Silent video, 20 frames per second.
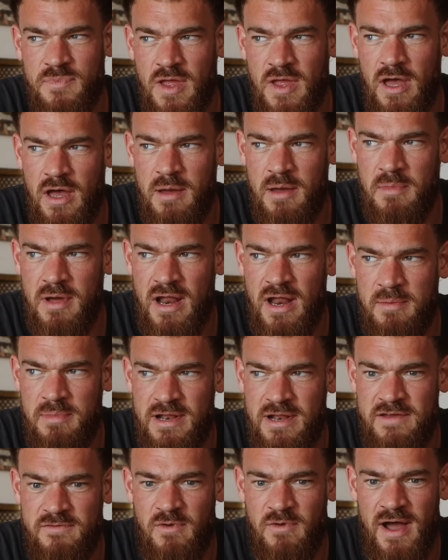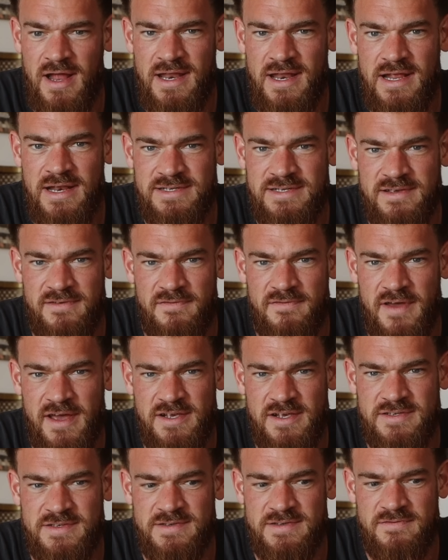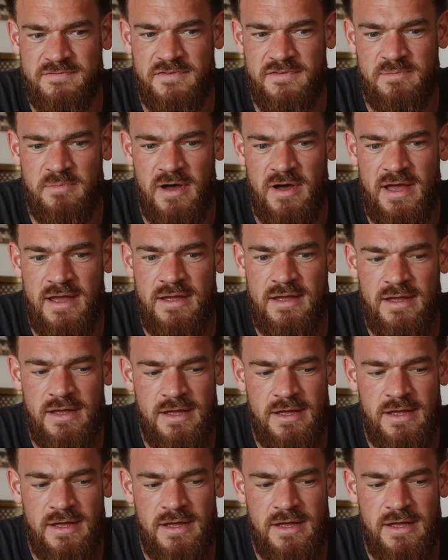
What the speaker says: and I believe what I need is a fix for my